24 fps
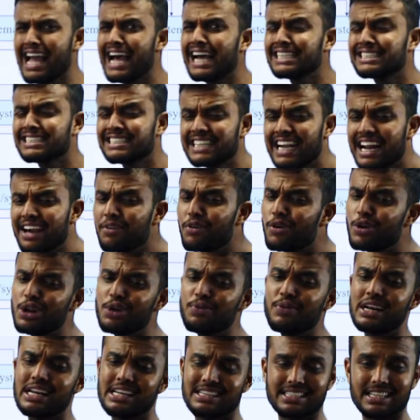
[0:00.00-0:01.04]
Yesterday only
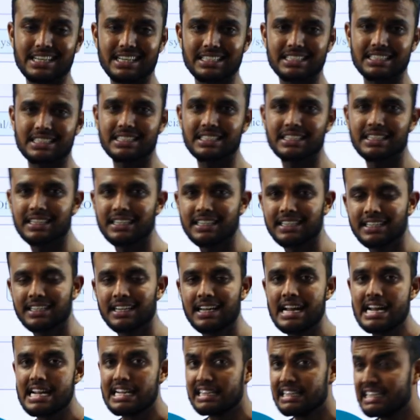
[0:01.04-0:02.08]
we discussed.
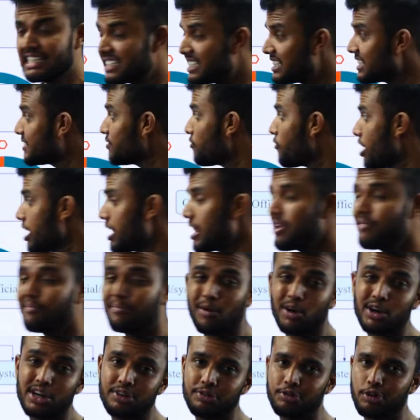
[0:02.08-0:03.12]
This is very
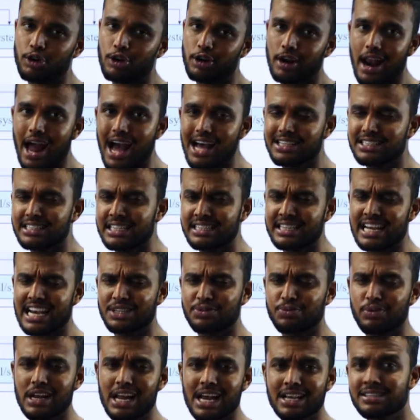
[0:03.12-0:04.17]
important for class 10
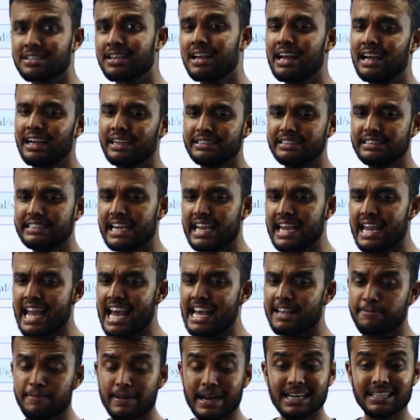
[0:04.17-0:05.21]
as well as JEE
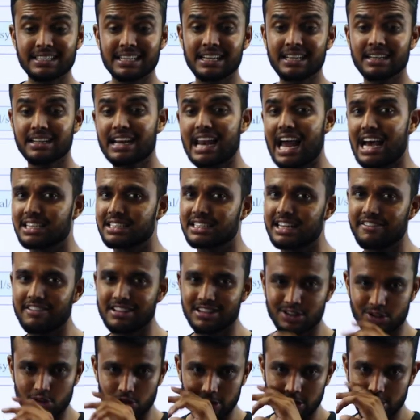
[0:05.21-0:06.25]
aspirants and class
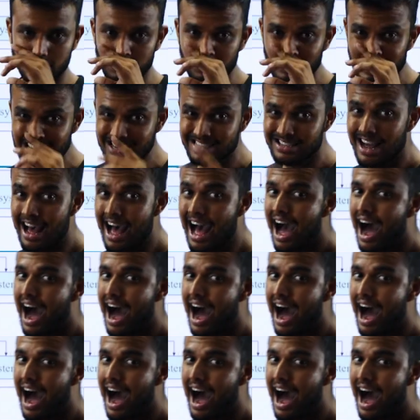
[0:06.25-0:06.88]
11 students. Students,